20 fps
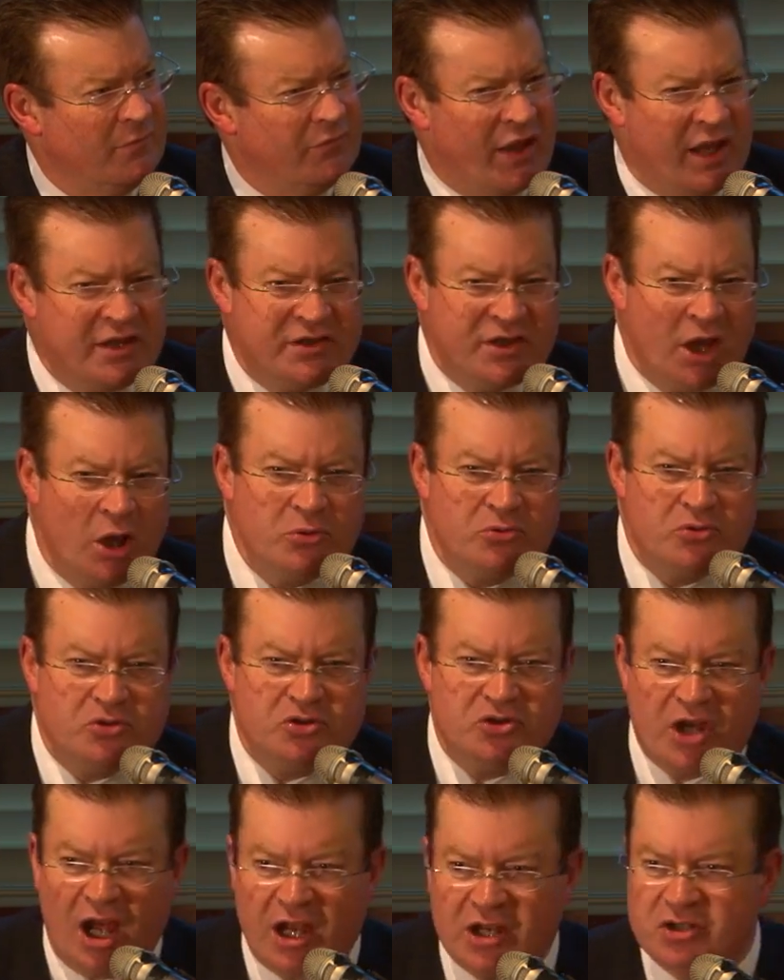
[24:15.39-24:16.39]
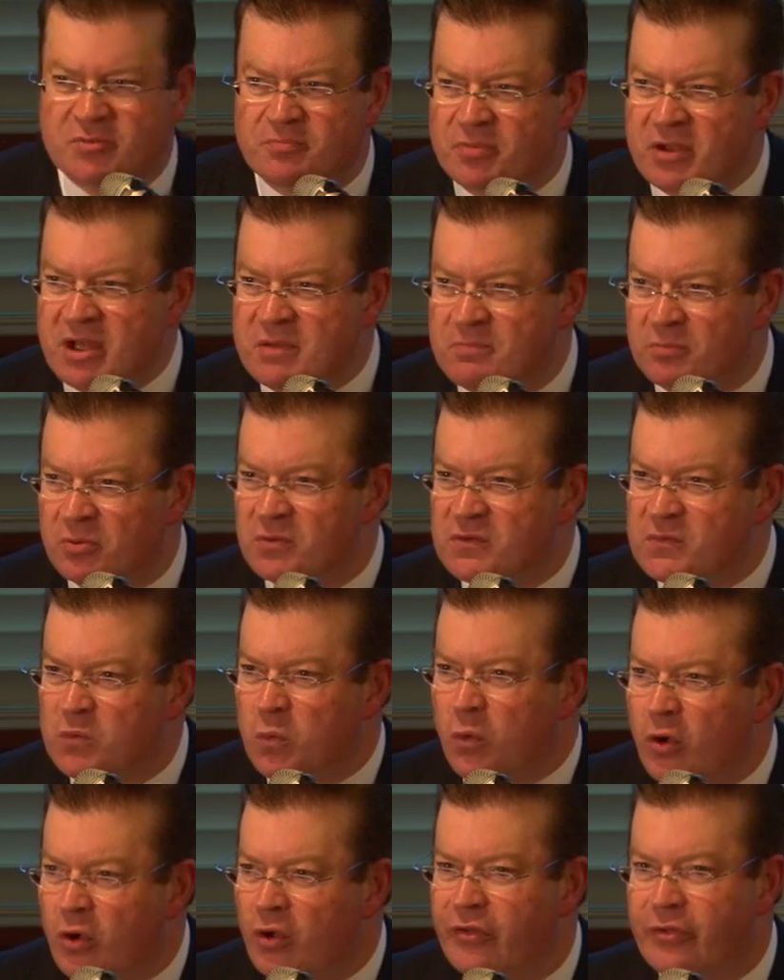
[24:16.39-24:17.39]
They don't judge people's
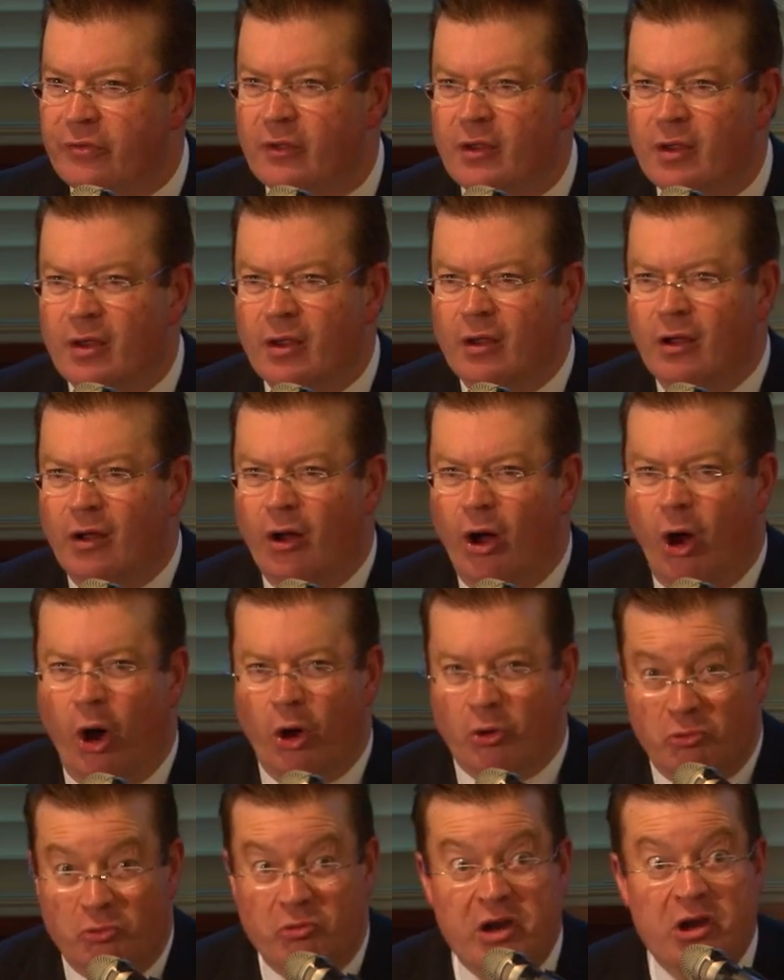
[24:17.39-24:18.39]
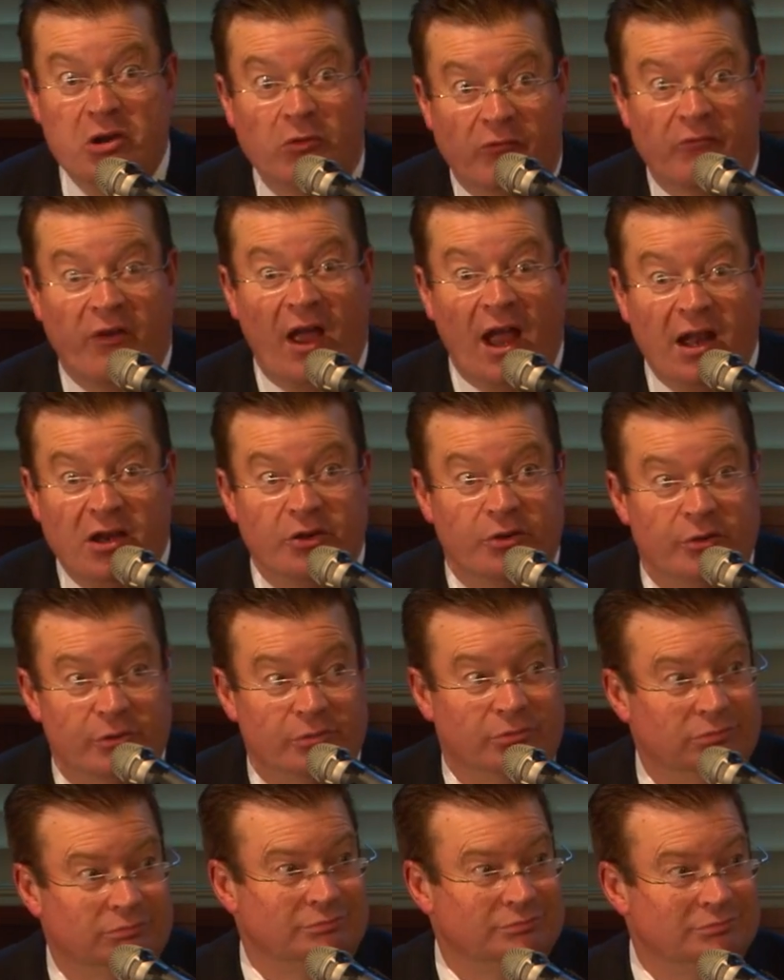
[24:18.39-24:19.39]
worth on real value,
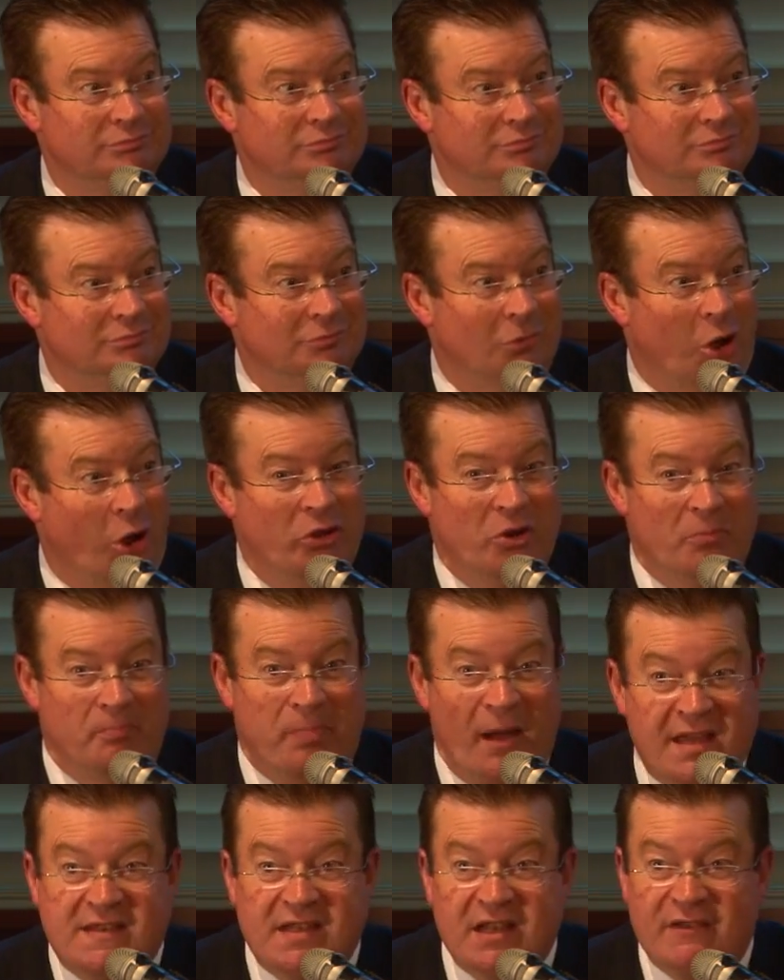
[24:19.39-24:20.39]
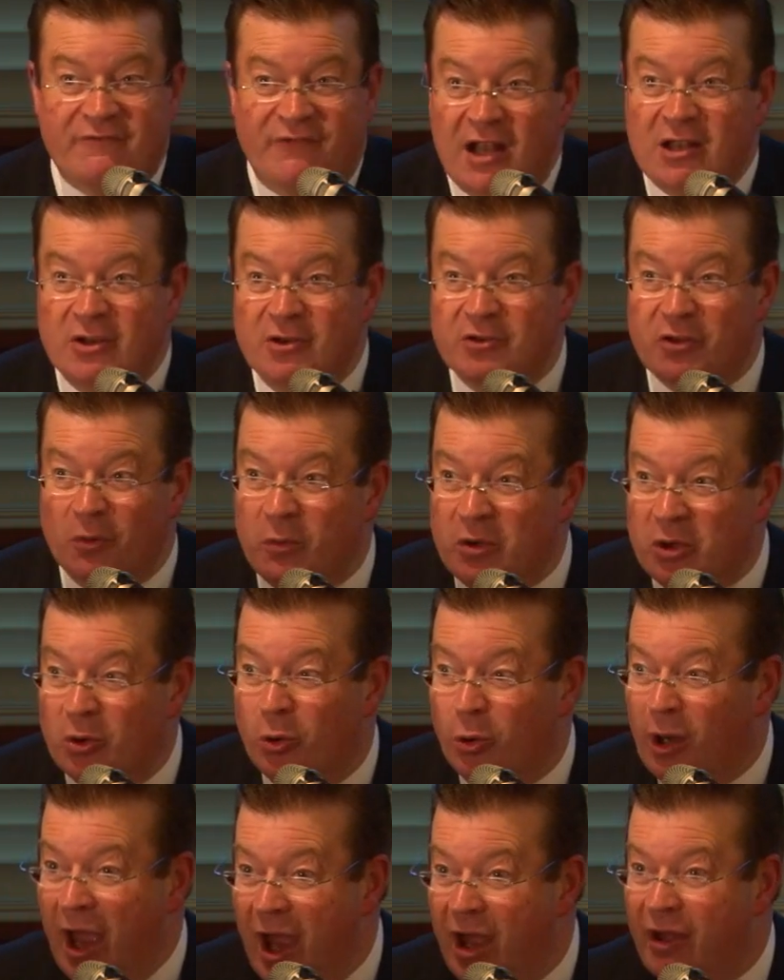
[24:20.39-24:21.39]
on the basic value that we
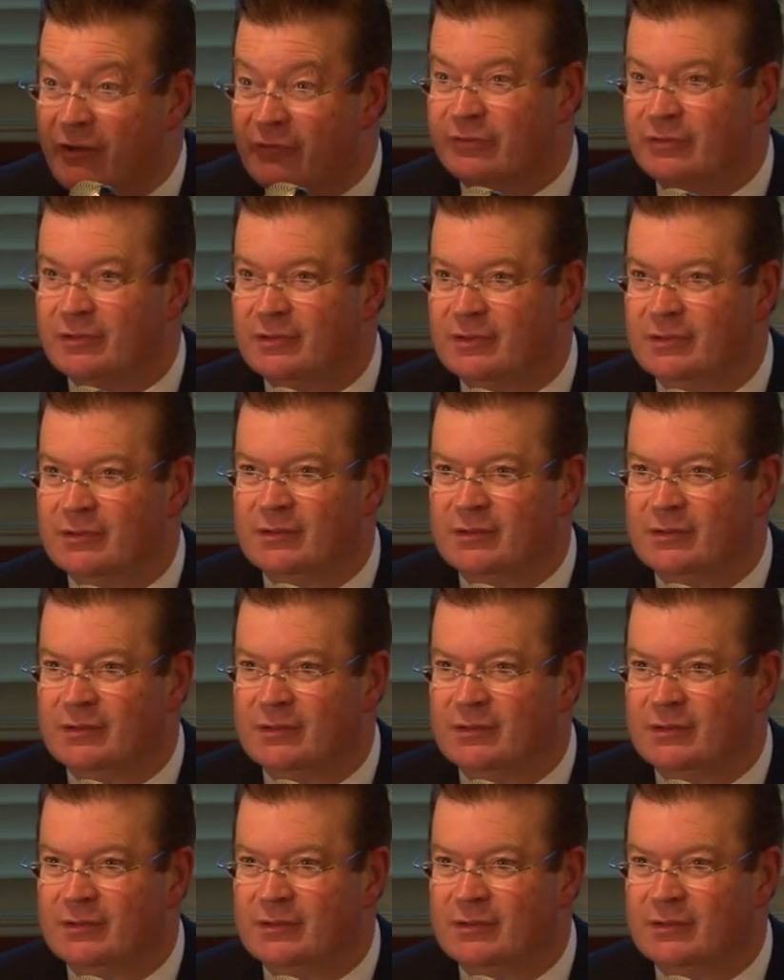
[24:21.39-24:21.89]
all have.